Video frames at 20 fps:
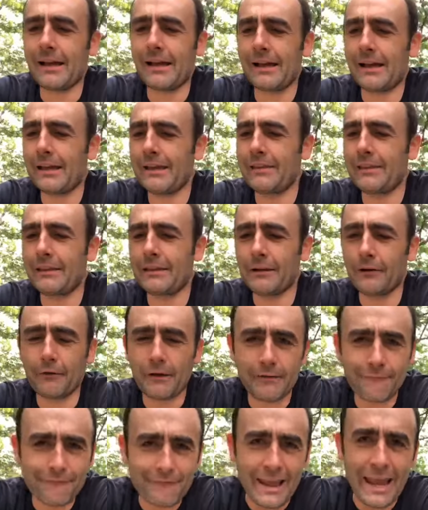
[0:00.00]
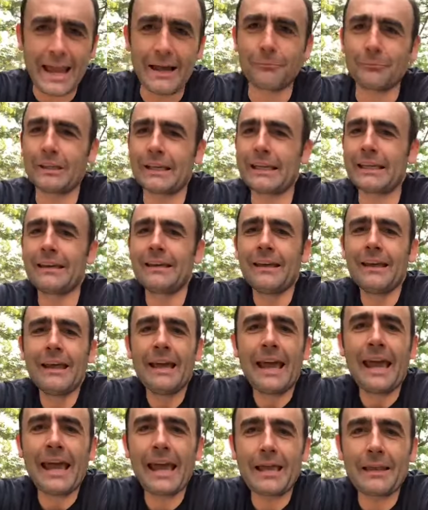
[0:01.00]
uh, in you know and family
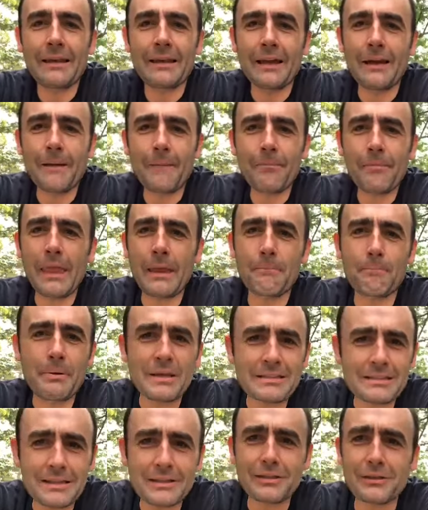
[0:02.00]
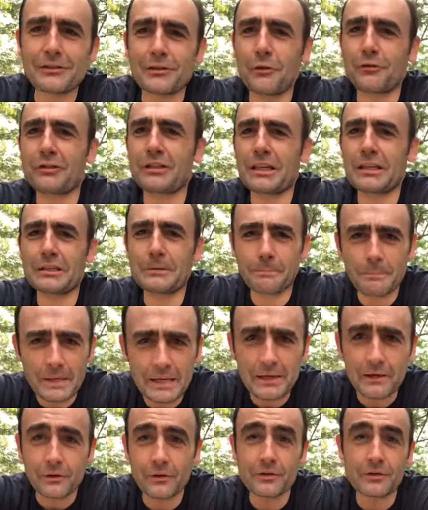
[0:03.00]
and uh, and business associates,
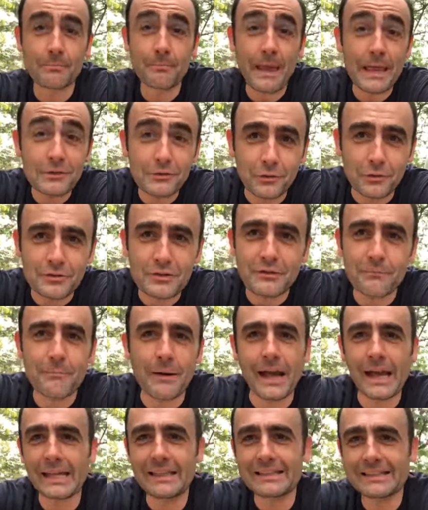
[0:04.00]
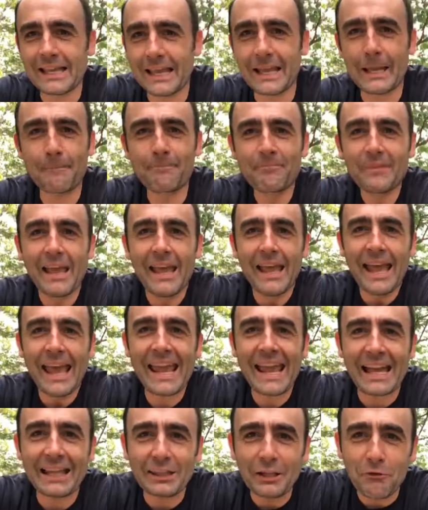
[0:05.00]
peers, mentors of mine saying,
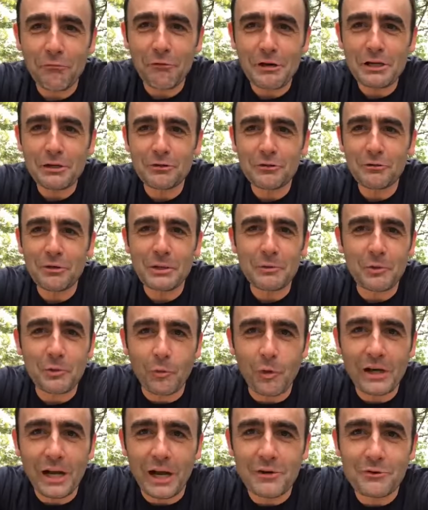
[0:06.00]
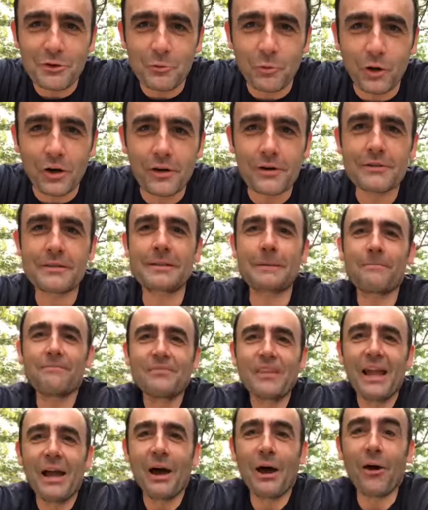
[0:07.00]
"Hey, I love what you're doing with 100 words.
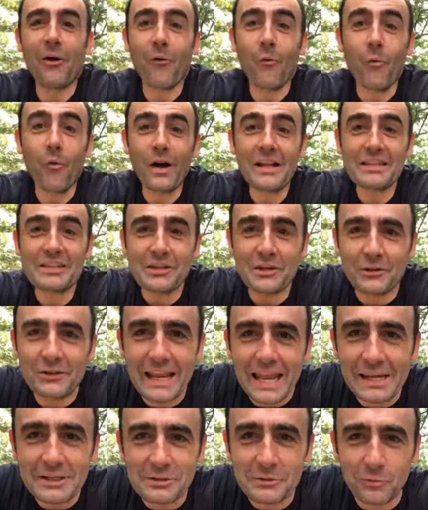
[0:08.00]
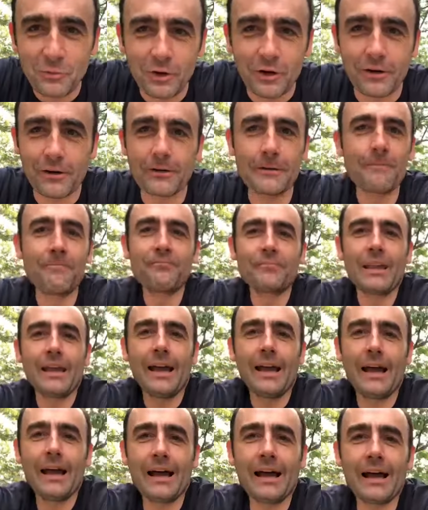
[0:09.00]
Uh, what's your next word?"
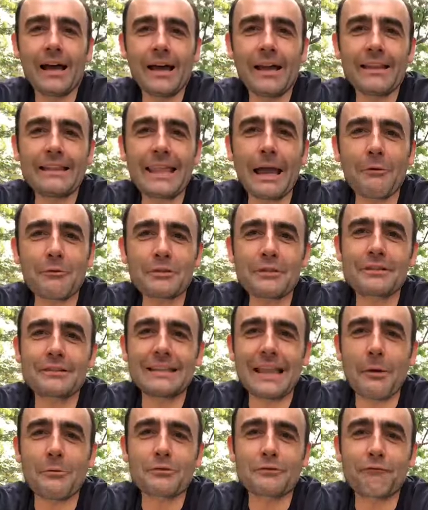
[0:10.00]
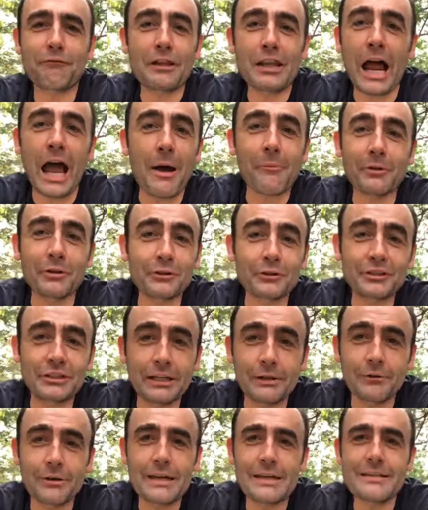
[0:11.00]
Uh, that was that was phenomenal
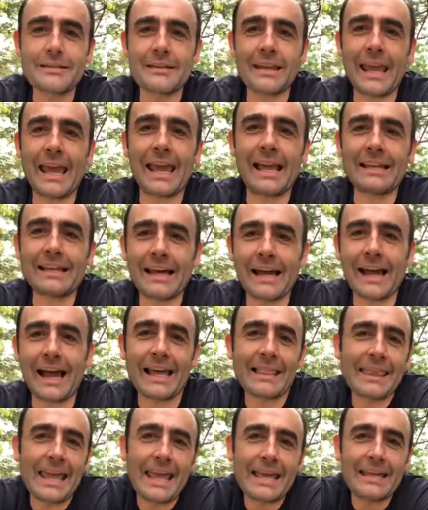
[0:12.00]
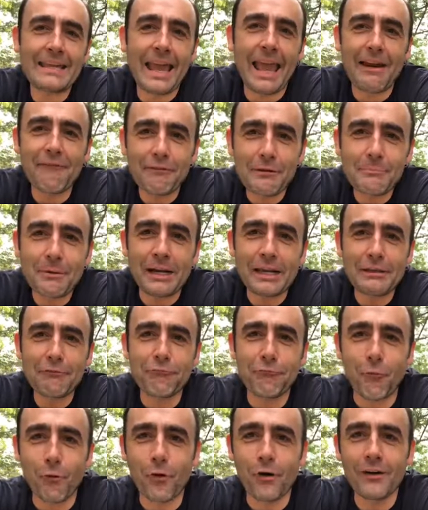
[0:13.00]
series, and I thank everybody
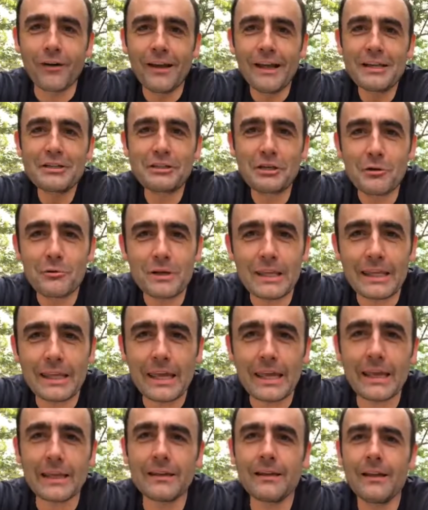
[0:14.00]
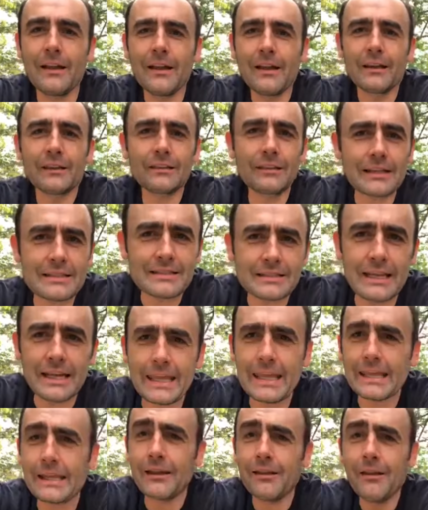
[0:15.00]
for tuning in,
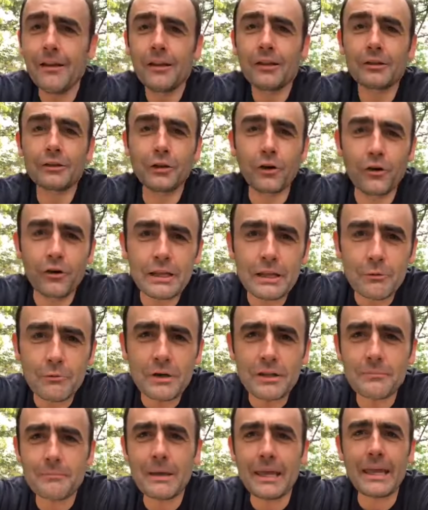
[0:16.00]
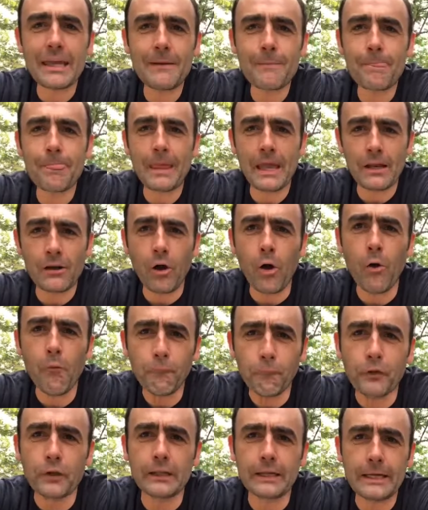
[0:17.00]
listening, learning with me, and
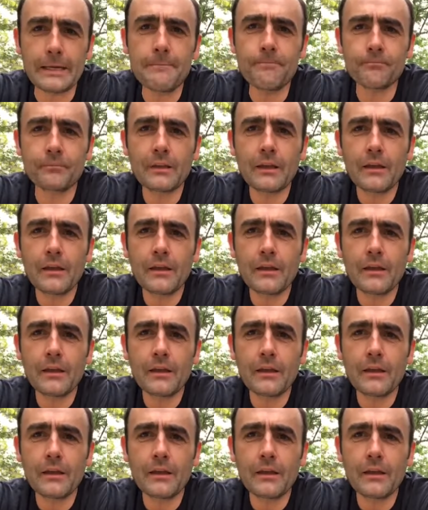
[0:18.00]
hopefully,